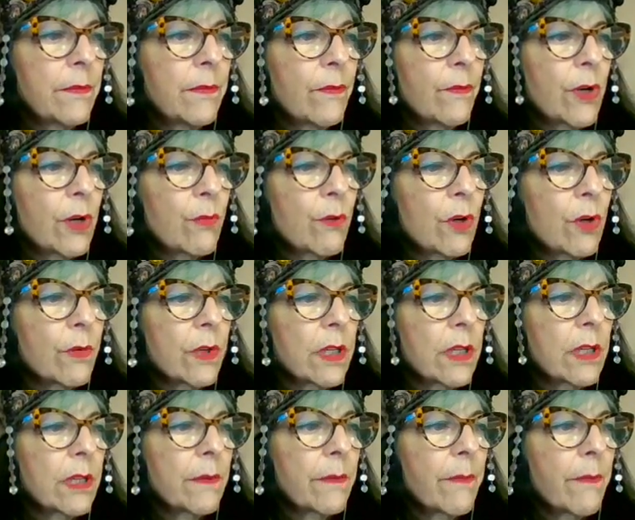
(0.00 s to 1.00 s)
where were
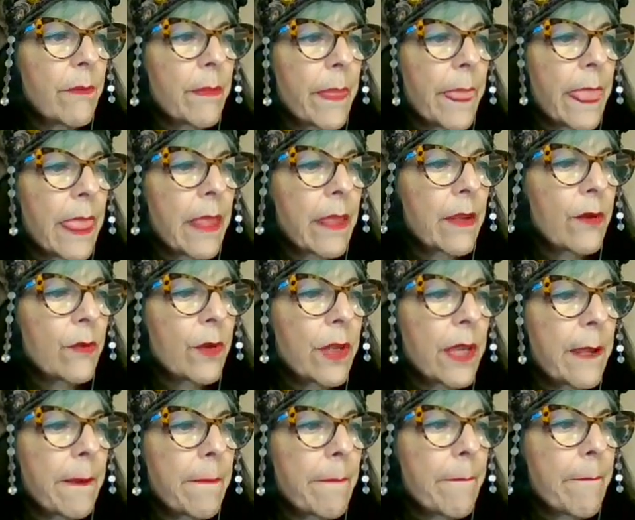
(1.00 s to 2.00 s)
we?
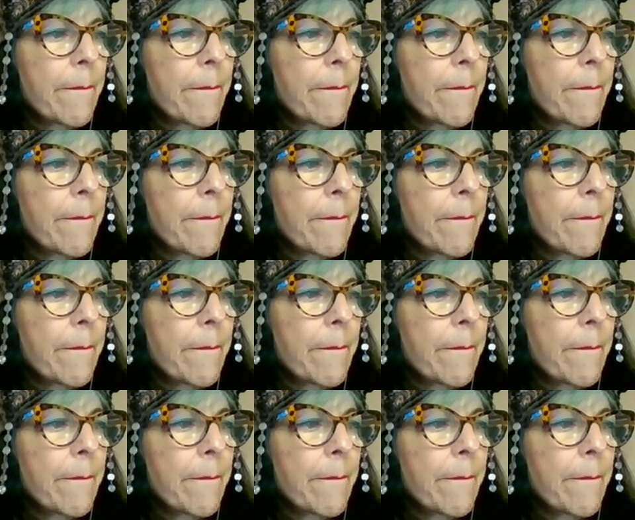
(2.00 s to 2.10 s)
Okay.